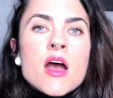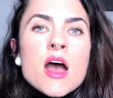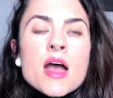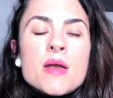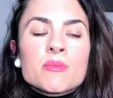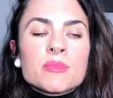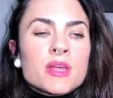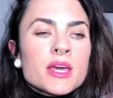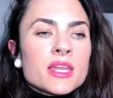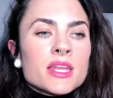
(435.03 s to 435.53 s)

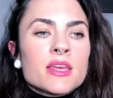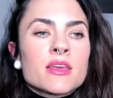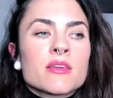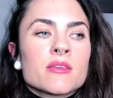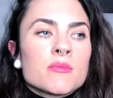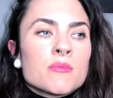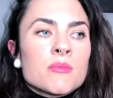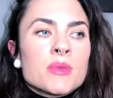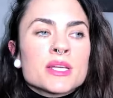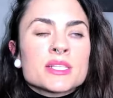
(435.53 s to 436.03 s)
I'm
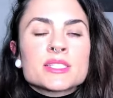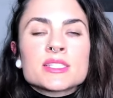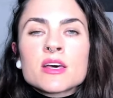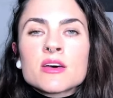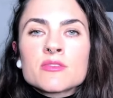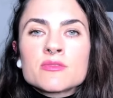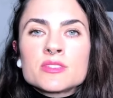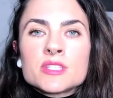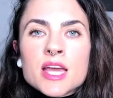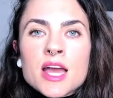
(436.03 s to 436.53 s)
letting
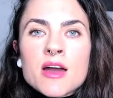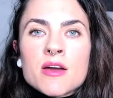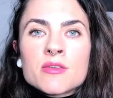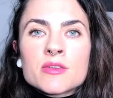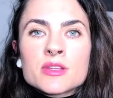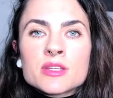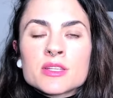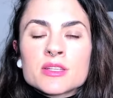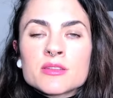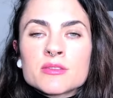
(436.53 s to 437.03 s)
myself
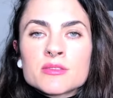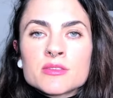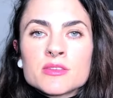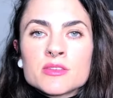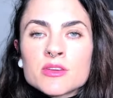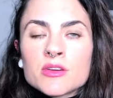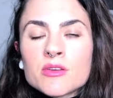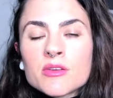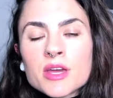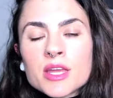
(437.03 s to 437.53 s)
down, and you
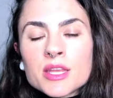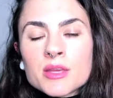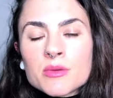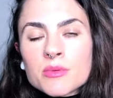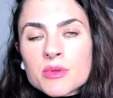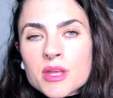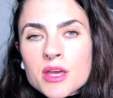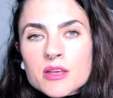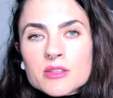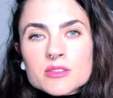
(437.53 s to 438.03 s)
know,
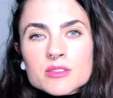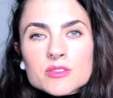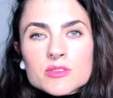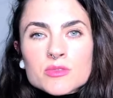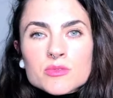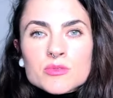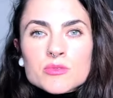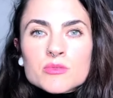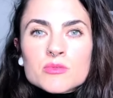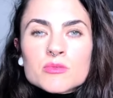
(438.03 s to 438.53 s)
anyone else
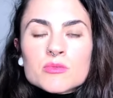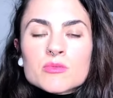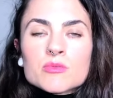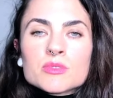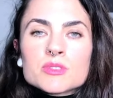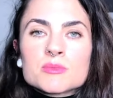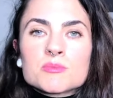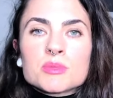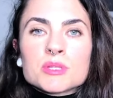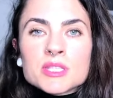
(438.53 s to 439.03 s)
who
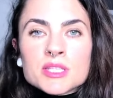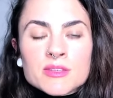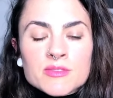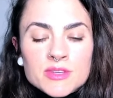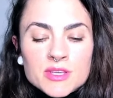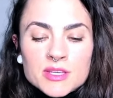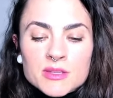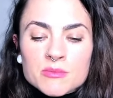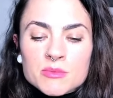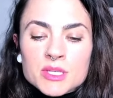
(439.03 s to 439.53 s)
was
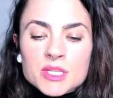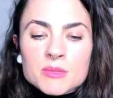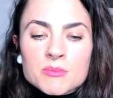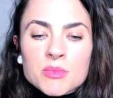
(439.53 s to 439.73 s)
believing in me.